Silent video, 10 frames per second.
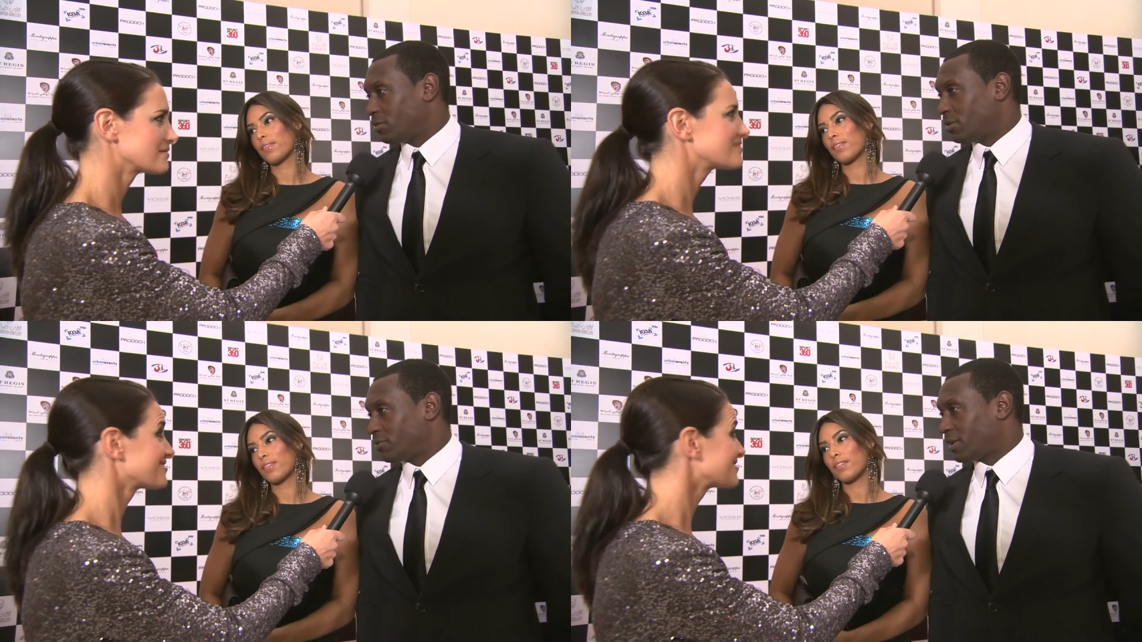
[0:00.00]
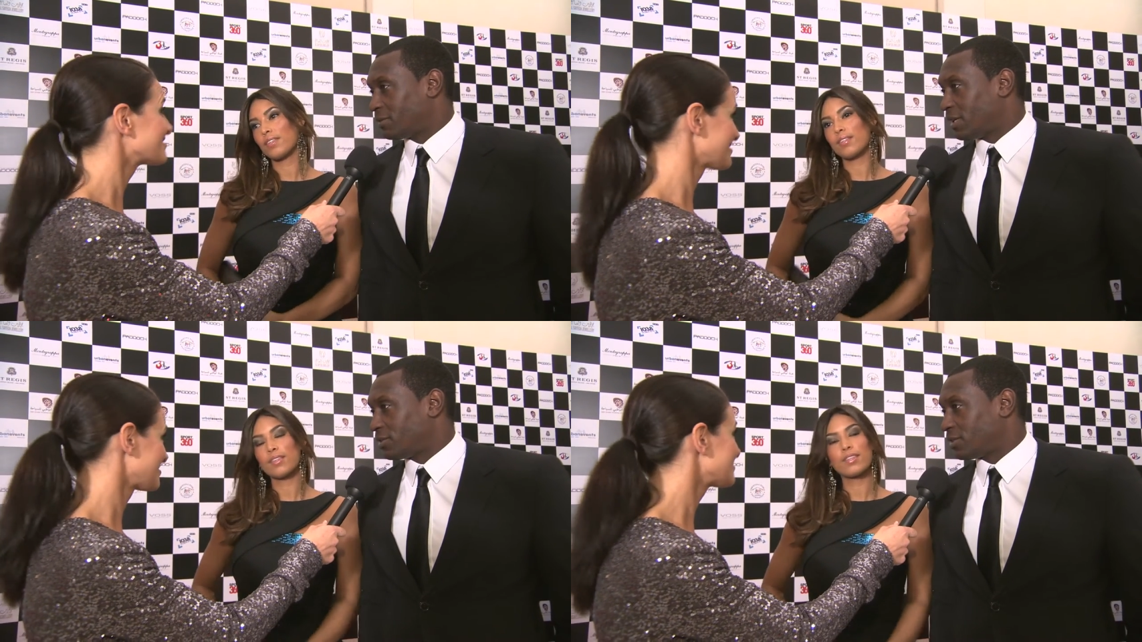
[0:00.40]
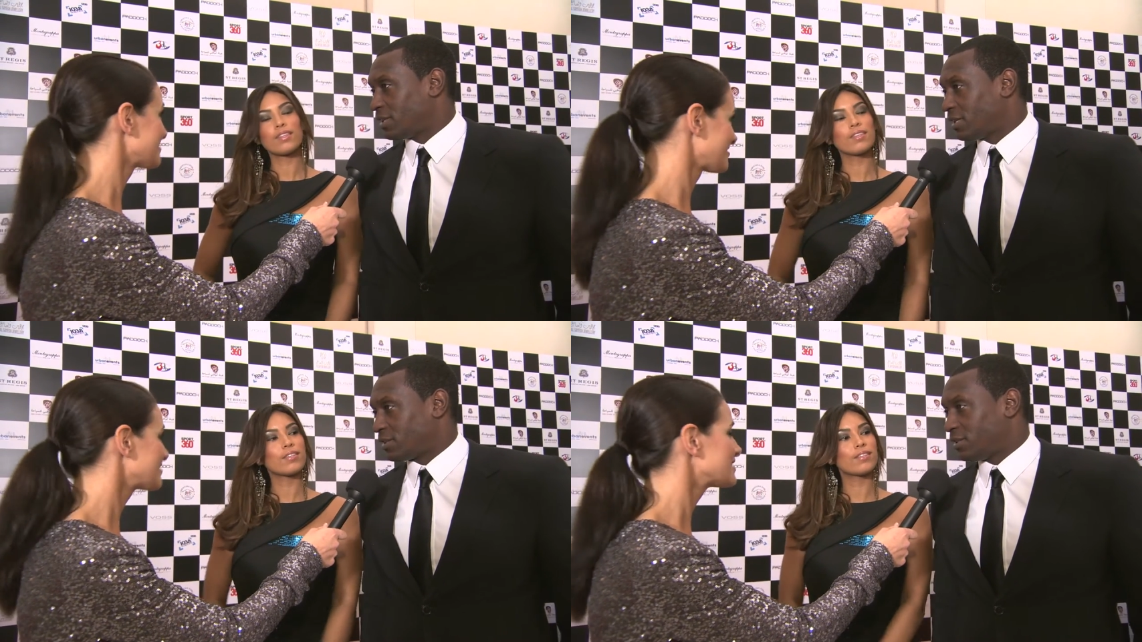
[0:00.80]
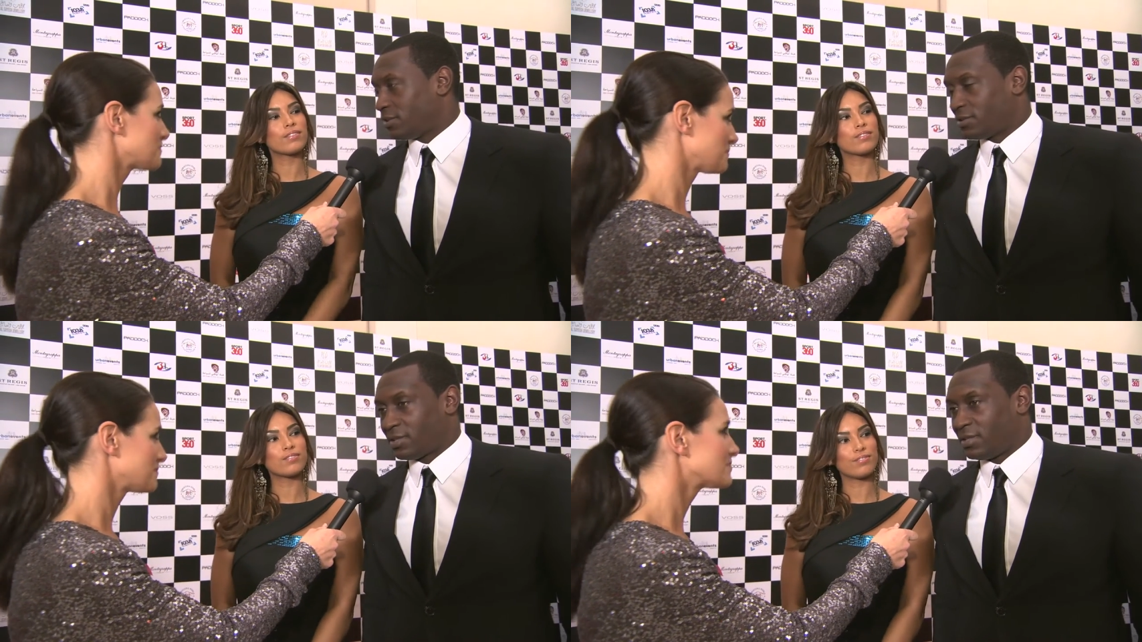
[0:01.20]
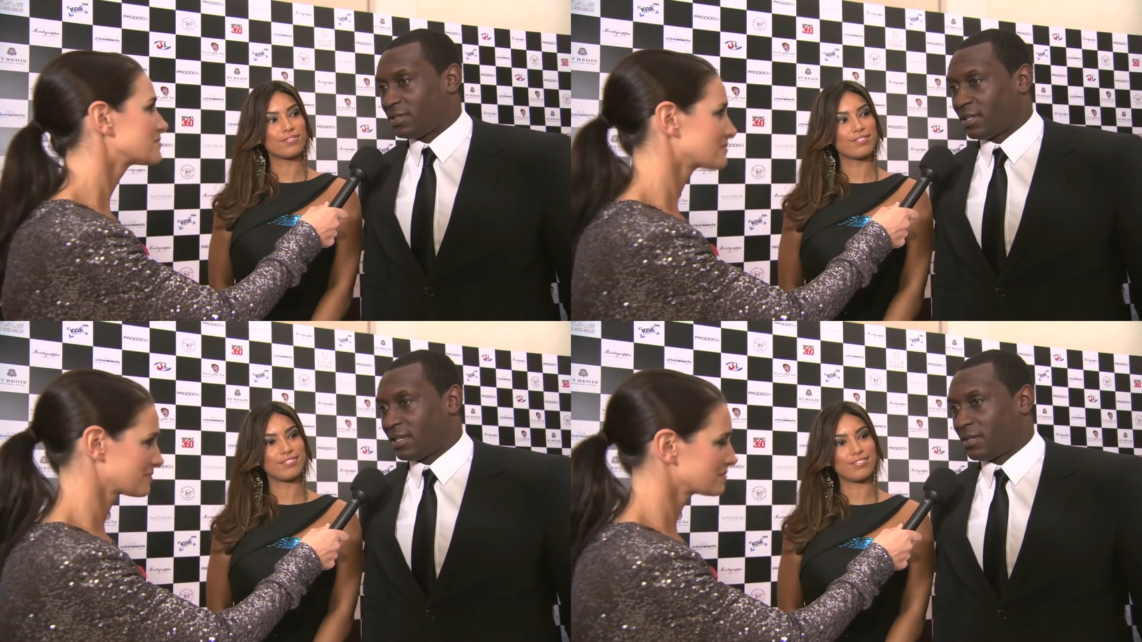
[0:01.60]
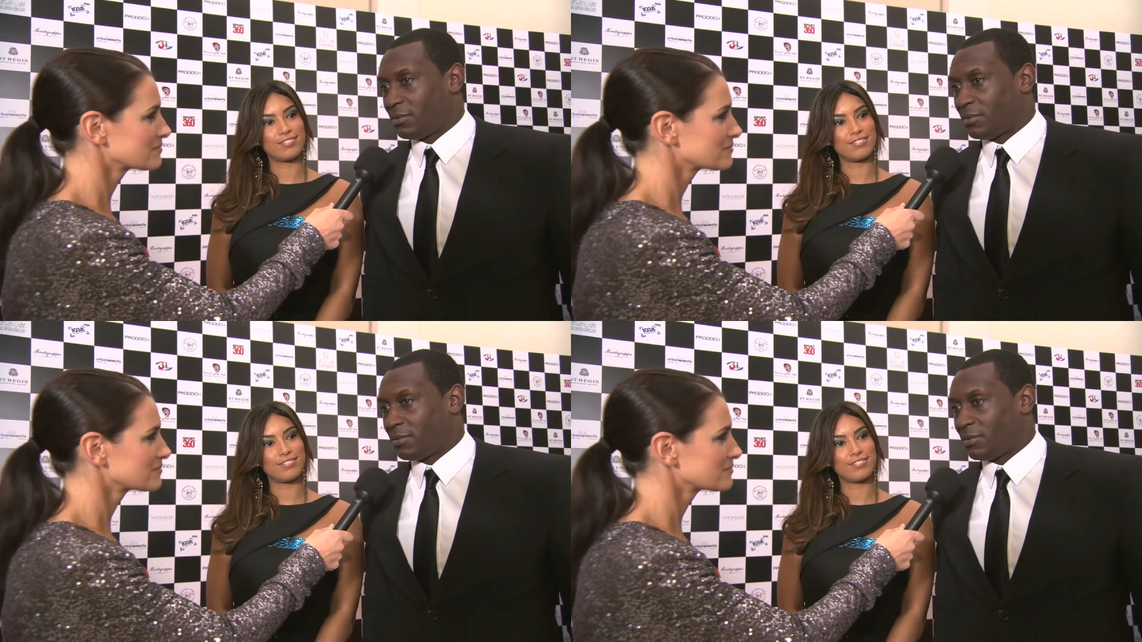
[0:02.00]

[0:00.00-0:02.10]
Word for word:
Speaker 1: her own foundation that she does, and uh,